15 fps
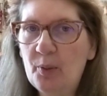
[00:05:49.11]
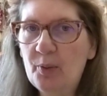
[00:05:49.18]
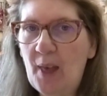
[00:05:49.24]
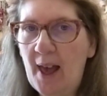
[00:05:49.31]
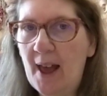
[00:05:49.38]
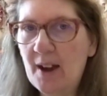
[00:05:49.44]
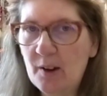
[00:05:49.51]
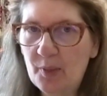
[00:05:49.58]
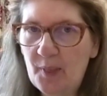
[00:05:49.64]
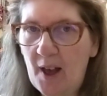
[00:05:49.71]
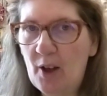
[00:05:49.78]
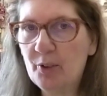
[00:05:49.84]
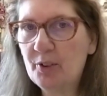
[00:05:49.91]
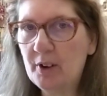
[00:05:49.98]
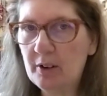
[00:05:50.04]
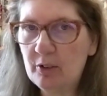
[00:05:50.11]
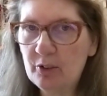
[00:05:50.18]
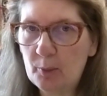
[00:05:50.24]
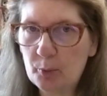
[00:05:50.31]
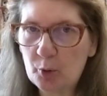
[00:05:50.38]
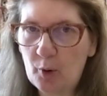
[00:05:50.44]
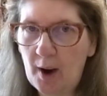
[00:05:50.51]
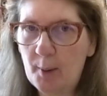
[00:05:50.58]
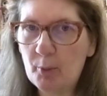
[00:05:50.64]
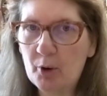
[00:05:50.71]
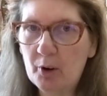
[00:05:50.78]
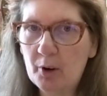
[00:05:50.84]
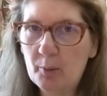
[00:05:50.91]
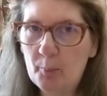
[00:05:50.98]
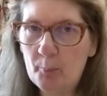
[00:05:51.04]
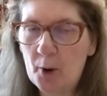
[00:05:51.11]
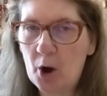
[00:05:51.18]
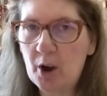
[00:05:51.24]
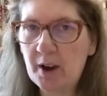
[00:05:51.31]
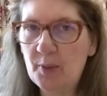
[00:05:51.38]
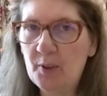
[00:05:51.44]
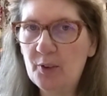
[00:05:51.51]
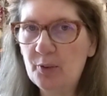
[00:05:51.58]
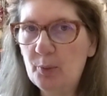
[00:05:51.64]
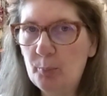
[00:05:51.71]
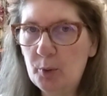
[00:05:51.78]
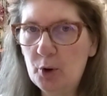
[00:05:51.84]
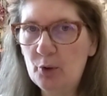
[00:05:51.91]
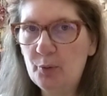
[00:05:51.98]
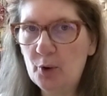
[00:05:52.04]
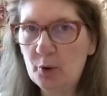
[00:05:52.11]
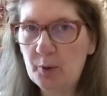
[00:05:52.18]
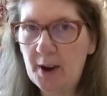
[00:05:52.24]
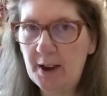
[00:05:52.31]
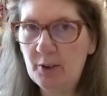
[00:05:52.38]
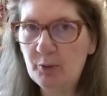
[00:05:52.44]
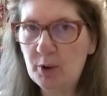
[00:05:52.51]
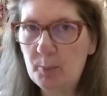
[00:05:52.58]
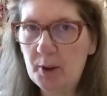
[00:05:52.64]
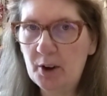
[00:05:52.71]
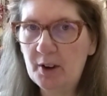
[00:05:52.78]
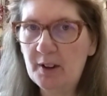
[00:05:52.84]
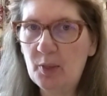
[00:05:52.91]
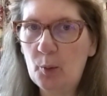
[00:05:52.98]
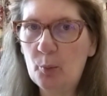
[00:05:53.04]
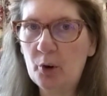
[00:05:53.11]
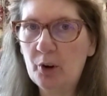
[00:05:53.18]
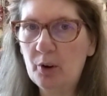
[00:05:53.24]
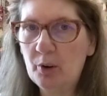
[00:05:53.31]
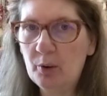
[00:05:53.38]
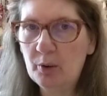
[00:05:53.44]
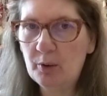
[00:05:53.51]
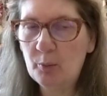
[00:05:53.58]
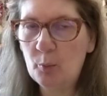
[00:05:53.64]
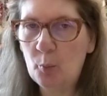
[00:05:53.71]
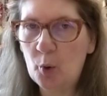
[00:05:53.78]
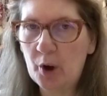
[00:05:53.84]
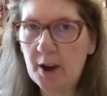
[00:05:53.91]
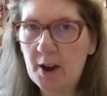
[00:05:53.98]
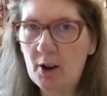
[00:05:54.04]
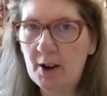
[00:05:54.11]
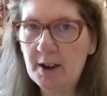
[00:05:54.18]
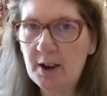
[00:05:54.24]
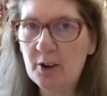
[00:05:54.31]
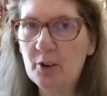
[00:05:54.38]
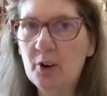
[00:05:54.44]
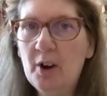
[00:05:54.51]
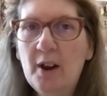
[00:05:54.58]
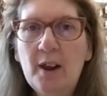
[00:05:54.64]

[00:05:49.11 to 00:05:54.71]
that 1,000 subscriber mark in this beautiful creative community that we're working on here.